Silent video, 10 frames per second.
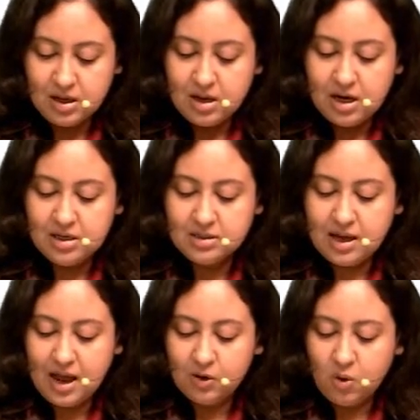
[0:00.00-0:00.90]
It is
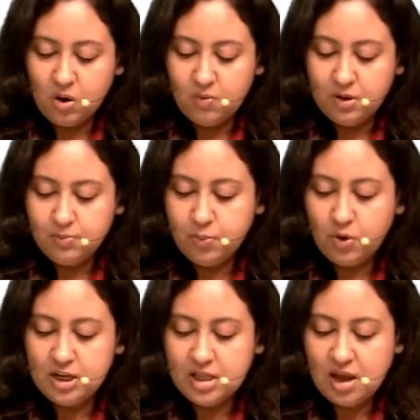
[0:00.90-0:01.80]
alcohol with
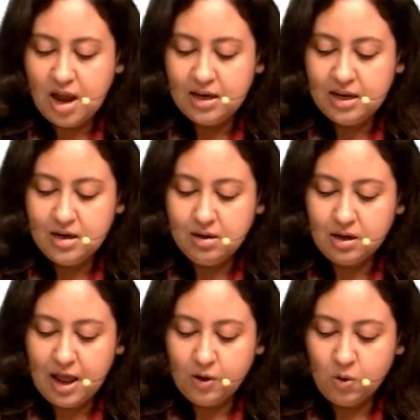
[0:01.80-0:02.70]
polyethylene
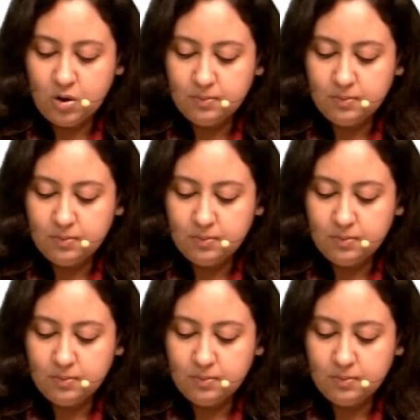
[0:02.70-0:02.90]
glycol.